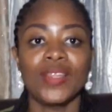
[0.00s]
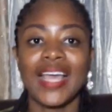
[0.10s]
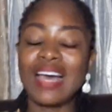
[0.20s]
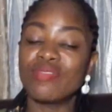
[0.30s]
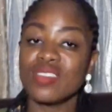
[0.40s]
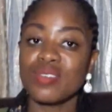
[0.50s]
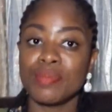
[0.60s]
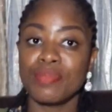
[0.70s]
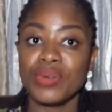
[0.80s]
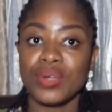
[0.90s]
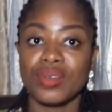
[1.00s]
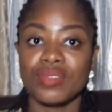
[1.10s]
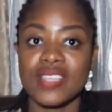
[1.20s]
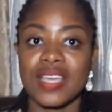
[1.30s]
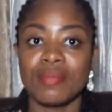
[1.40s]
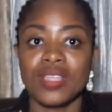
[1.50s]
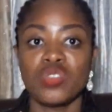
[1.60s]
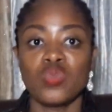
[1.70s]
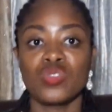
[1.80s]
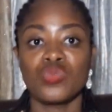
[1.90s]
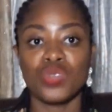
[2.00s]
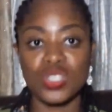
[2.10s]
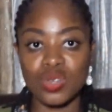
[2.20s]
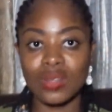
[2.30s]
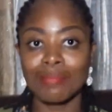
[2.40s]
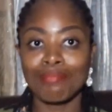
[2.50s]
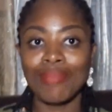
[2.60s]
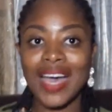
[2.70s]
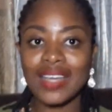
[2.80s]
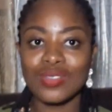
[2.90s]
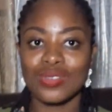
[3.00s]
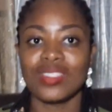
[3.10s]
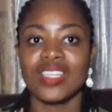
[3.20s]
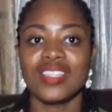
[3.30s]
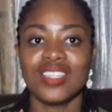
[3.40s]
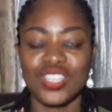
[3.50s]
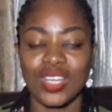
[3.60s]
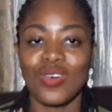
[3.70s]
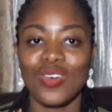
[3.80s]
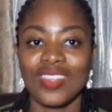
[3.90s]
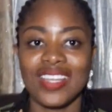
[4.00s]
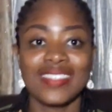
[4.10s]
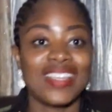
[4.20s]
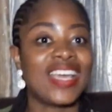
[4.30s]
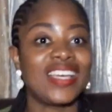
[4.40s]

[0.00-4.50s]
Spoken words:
but after a period of time, it was returned back to the initial owners.